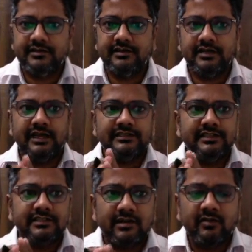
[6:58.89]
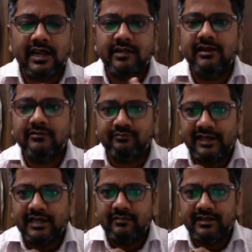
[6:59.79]
as a thermodynamic
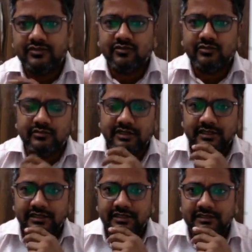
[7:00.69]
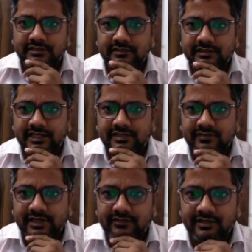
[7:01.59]
parameter. So that's
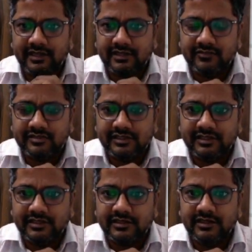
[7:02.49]
why we are using here